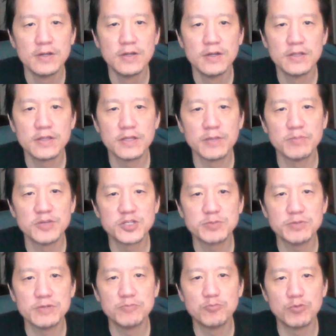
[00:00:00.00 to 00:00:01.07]
They must
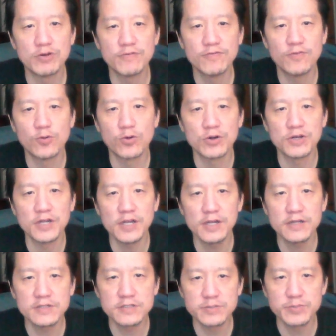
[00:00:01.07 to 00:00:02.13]
be 1, 4, and
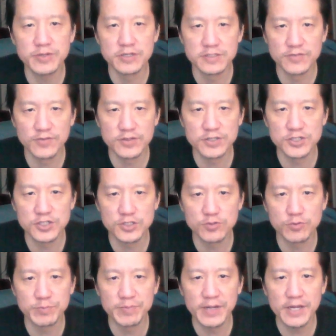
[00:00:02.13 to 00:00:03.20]
8 because of the digits
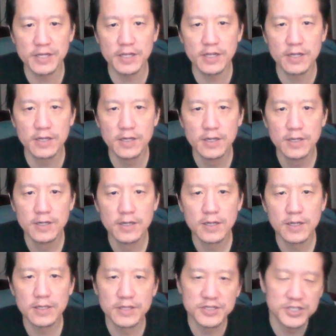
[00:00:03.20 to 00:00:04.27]
remaining.
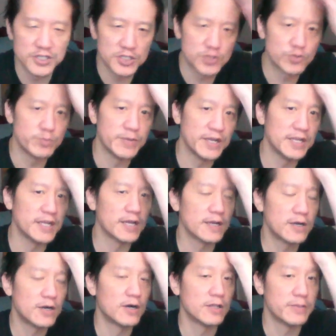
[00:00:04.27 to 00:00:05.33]
The digits remaining in
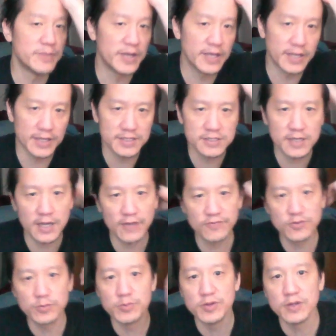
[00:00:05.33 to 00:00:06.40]
column 8 have
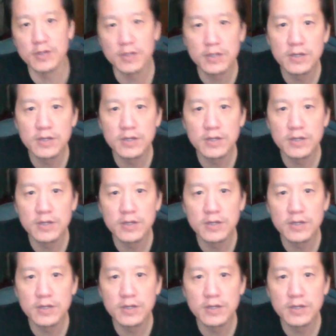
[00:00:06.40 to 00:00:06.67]
to be